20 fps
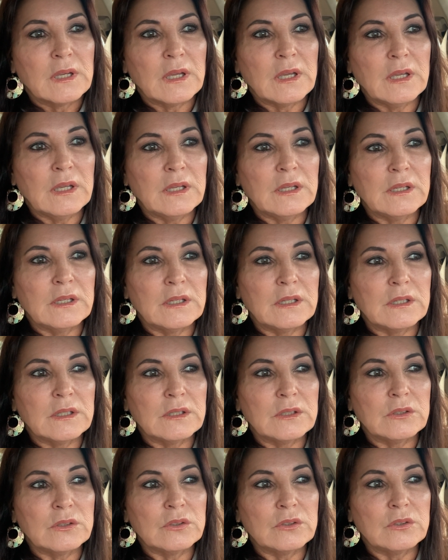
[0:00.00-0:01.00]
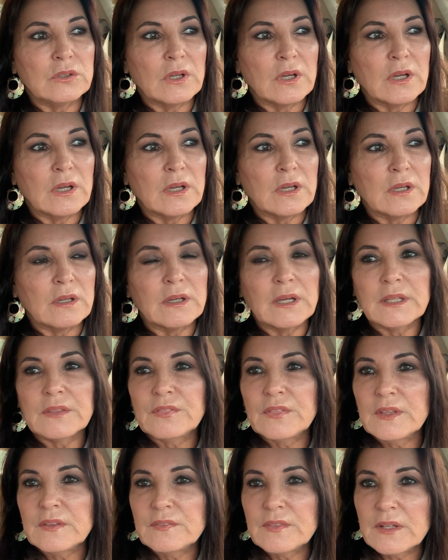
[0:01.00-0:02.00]
and uh, I
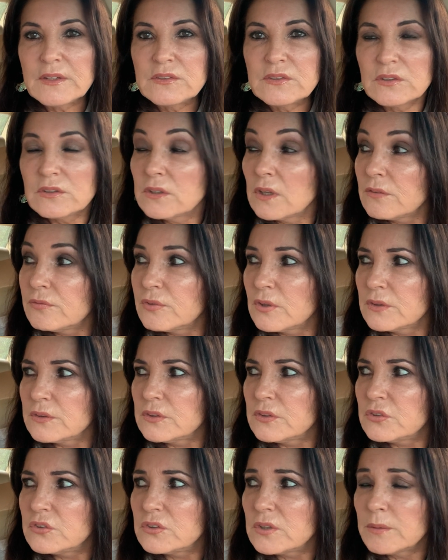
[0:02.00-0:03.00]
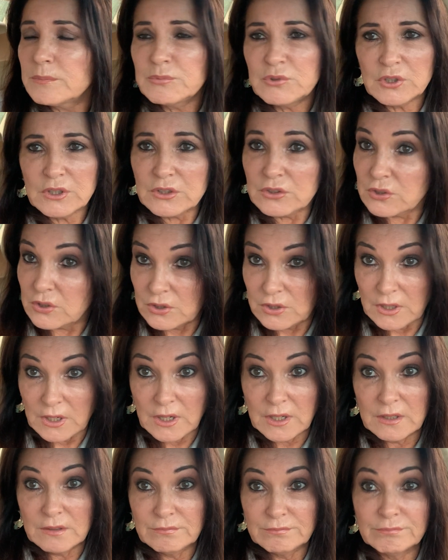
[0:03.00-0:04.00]
think that's enough on this subject
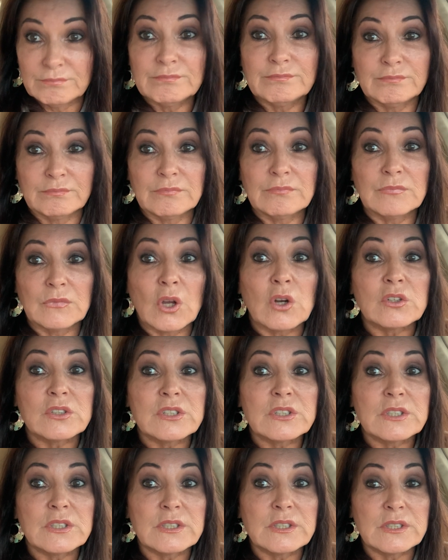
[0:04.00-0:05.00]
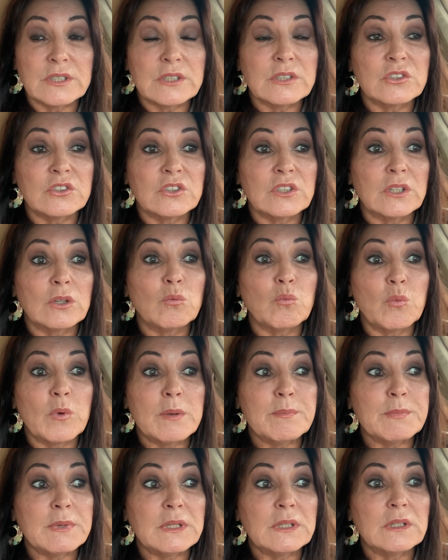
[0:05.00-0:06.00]
today. Narcissistic
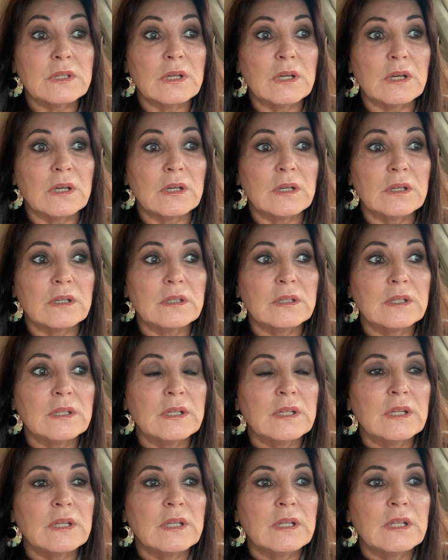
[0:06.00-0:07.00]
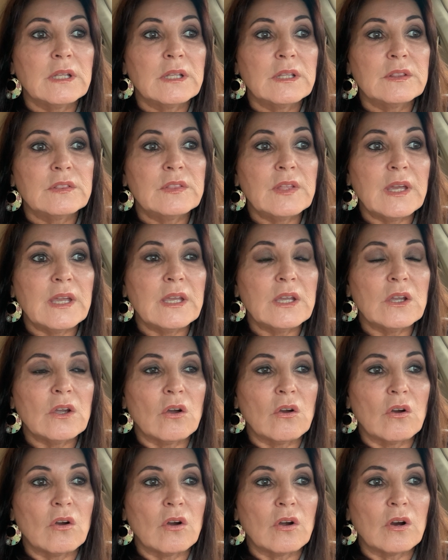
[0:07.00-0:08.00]
women. Uh, they
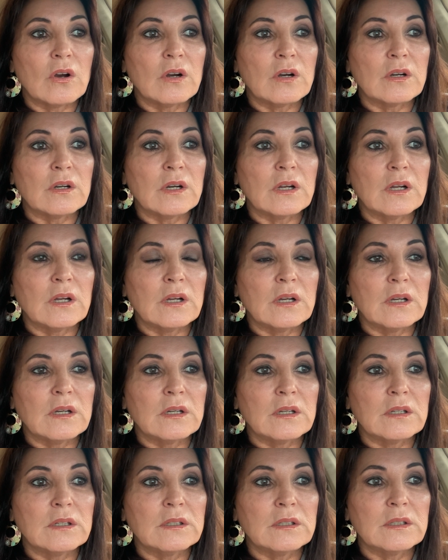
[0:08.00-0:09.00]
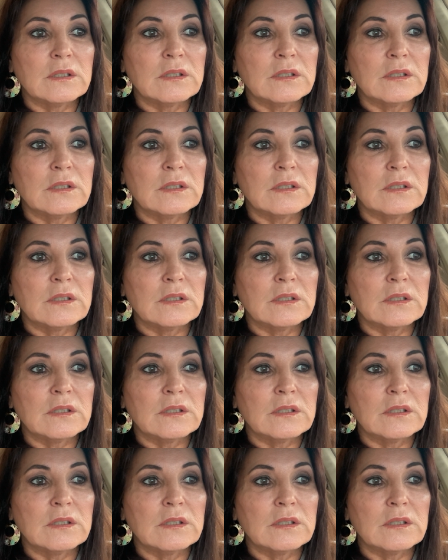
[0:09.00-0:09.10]
are, uh,